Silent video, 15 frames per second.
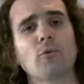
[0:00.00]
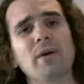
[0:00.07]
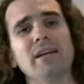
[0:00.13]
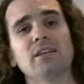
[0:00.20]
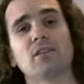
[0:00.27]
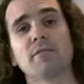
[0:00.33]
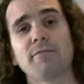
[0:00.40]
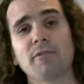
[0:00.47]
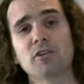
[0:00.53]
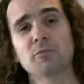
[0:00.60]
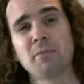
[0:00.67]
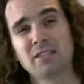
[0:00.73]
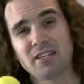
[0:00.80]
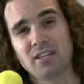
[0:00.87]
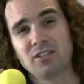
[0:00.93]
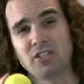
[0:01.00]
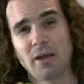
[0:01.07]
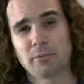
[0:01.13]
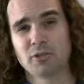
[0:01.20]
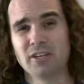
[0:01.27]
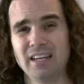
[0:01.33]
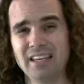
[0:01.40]
Great, the first
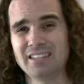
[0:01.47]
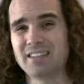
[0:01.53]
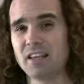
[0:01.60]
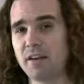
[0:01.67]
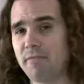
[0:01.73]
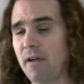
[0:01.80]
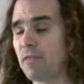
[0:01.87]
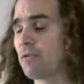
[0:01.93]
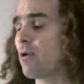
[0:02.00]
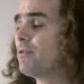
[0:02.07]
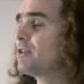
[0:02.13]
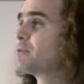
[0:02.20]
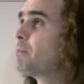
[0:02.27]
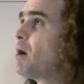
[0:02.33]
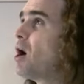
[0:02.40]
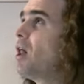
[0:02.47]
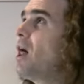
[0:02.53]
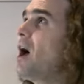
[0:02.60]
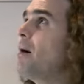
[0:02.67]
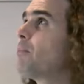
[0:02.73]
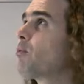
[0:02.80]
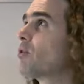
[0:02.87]
misconception is that if I throw this
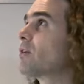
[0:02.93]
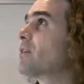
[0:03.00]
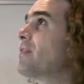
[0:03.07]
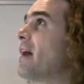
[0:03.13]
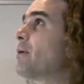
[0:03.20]
ball upward,